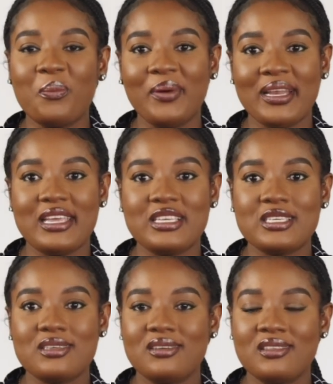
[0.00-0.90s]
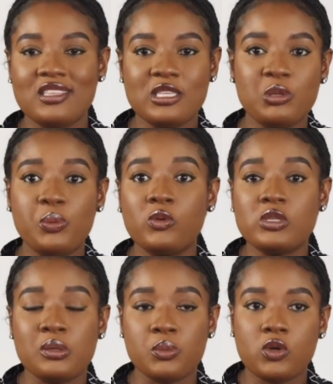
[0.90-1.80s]
manage these
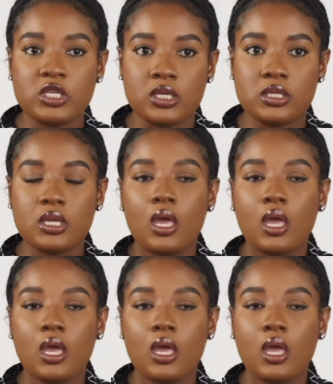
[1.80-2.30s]
people's emotions.